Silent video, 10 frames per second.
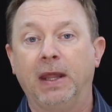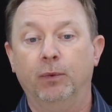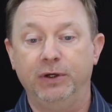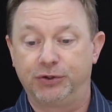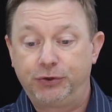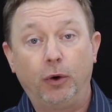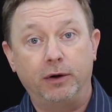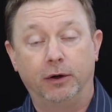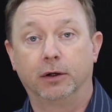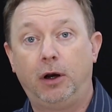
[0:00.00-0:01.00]
and we
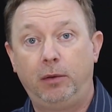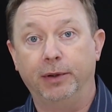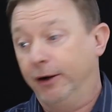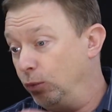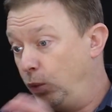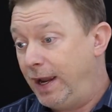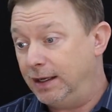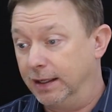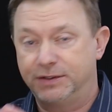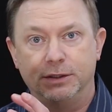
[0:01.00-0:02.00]
store it in our gallbladder
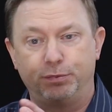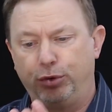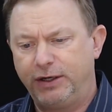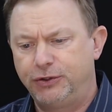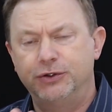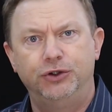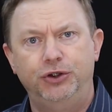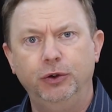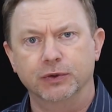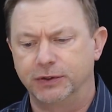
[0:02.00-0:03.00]
waiting as this precious
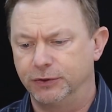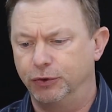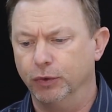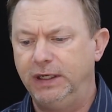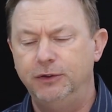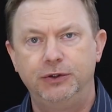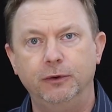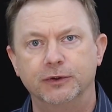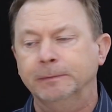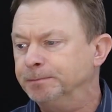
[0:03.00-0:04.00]
juice, this green
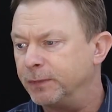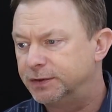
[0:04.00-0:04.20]
juice,